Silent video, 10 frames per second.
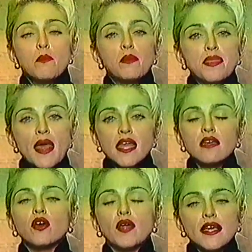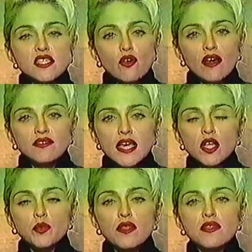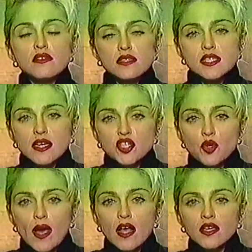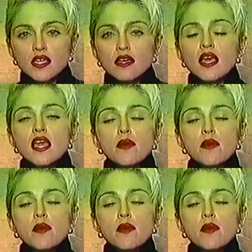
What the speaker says: But then, okay, so I've dealt with sexuality,